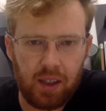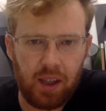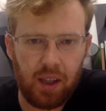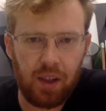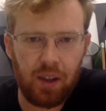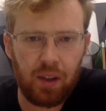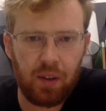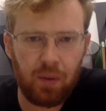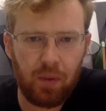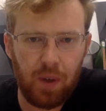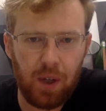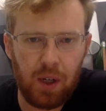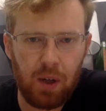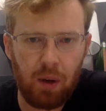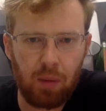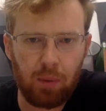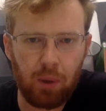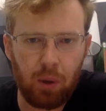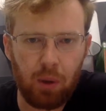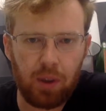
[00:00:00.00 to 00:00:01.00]
In this video,
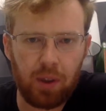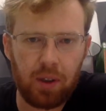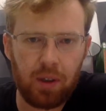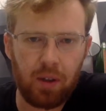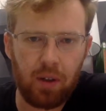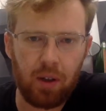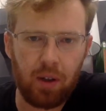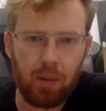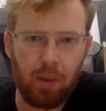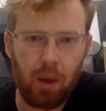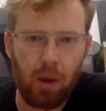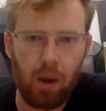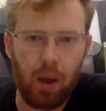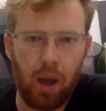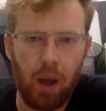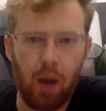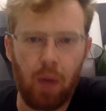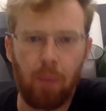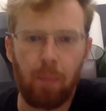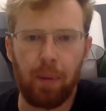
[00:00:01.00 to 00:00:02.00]
I'm going to talk about
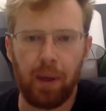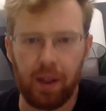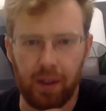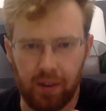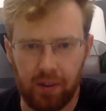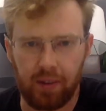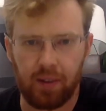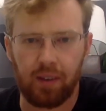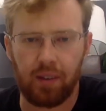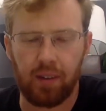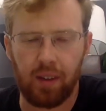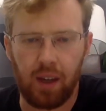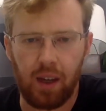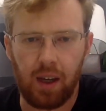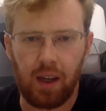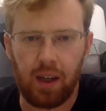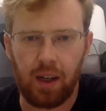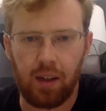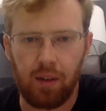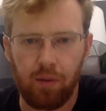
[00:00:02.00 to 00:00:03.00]
how
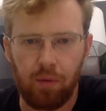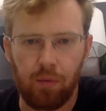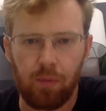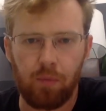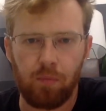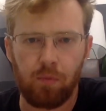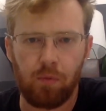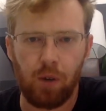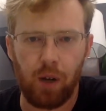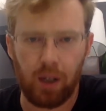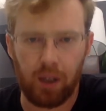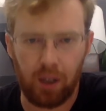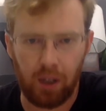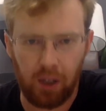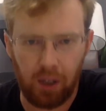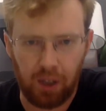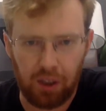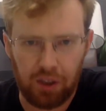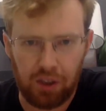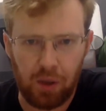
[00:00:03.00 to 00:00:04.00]
pesticide
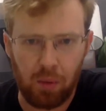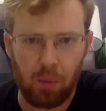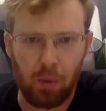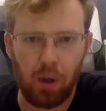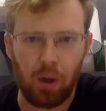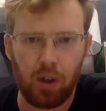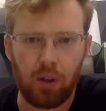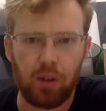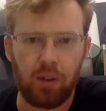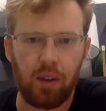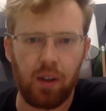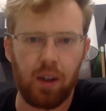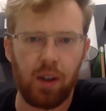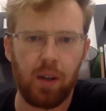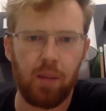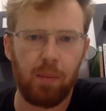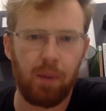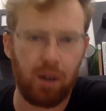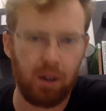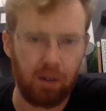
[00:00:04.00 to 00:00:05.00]
regulation works in
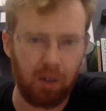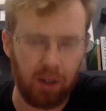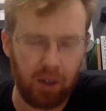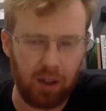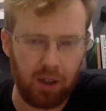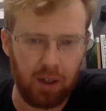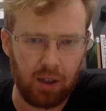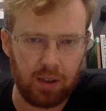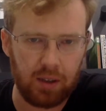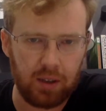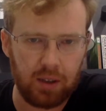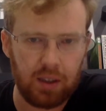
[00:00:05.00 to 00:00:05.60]
America.